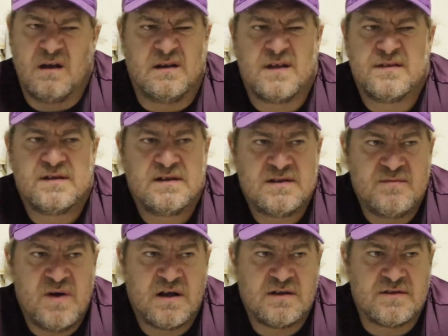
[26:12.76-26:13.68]
Nothing in the
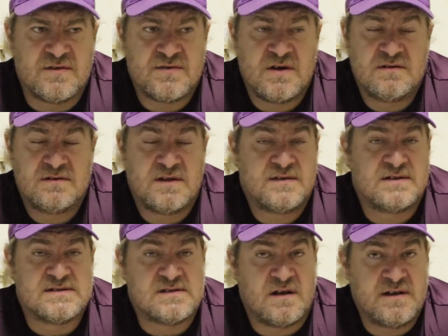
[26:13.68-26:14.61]
back of the throat,
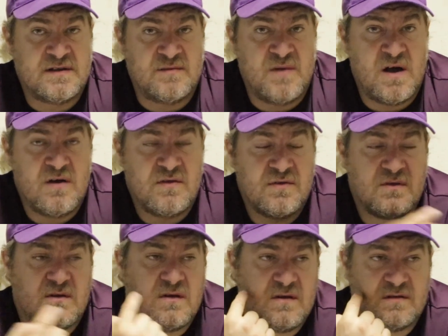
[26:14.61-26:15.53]
nothing inside of the mouth.
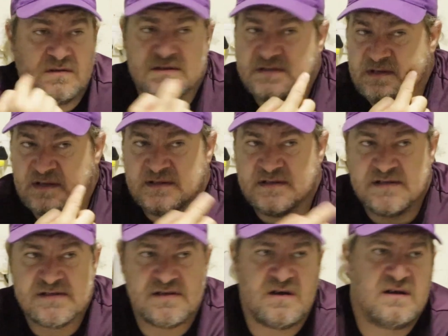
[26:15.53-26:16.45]
This
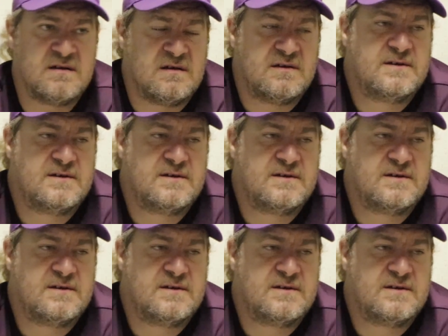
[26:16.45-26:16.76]
side.